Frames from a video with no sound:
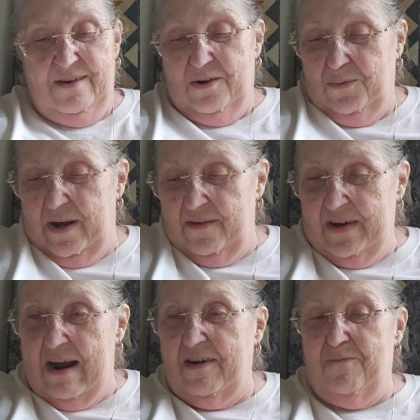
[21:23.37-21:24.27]
Oh well,
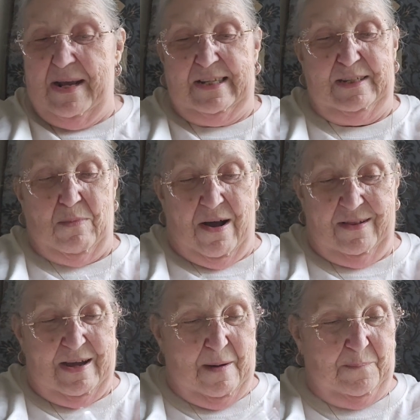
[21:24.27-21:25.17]
now I've mixed them
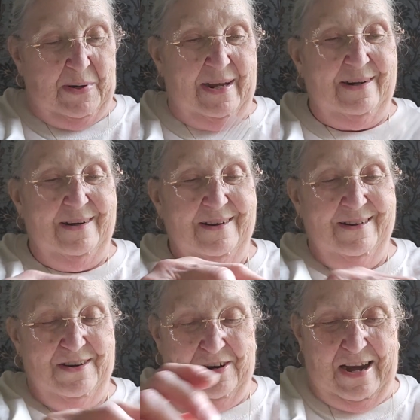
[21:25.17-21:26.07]
all up, but
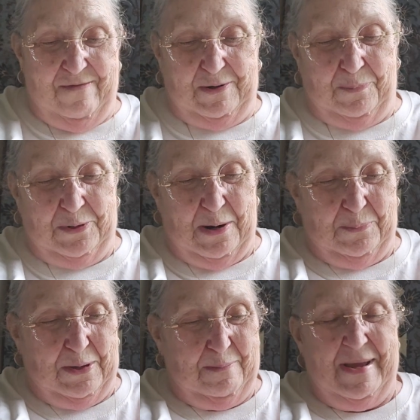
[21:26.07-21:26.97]
you have to put up
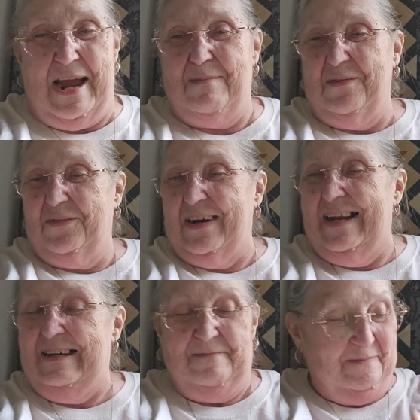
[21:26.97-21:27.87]
with me, I'm
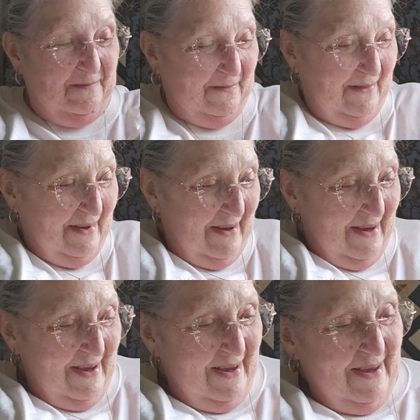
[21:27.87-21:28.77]
afraid.
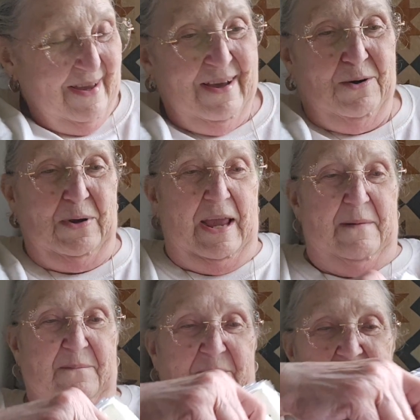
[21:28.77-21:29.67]
Okay,
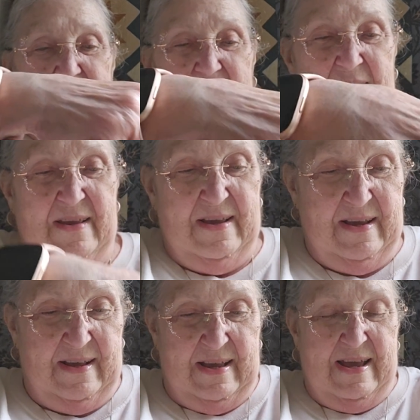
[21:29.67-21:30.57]

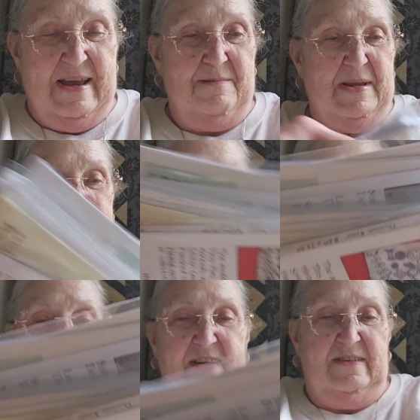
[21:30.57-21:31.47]
let me do
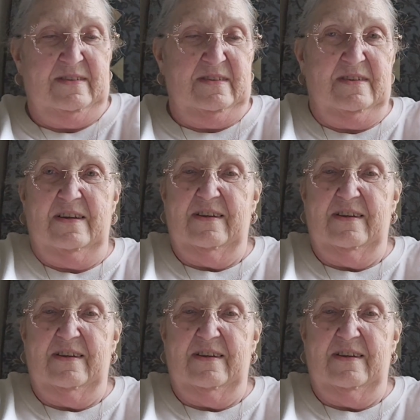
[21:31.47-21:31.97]
this.